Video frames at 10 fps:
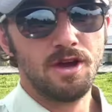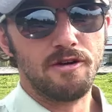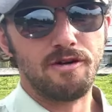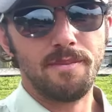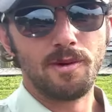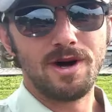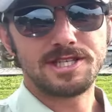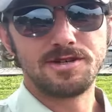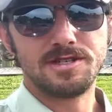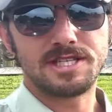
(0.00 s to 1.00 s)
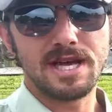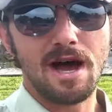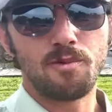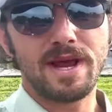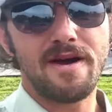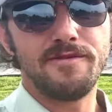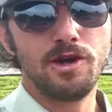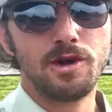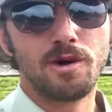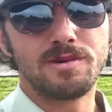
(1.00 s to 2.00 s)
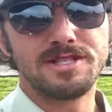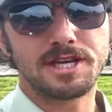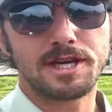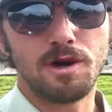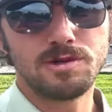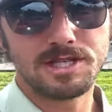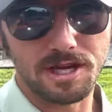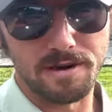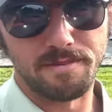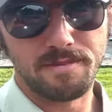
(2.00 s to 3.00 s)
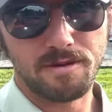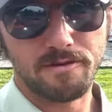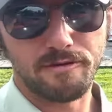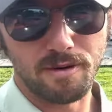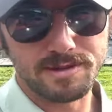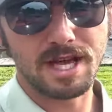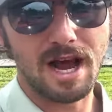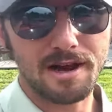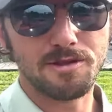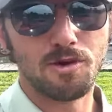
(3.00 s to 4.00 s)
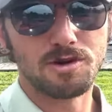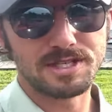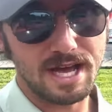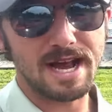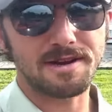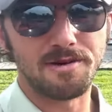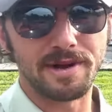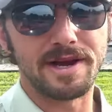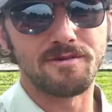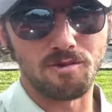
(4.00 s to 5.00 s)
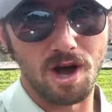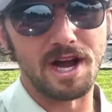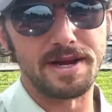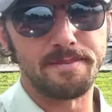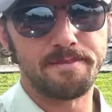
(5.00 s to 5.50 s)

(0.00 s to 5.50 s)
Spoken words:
From the Western Sound, we have Nuno Decosta from Tyalure Tackle in Rye.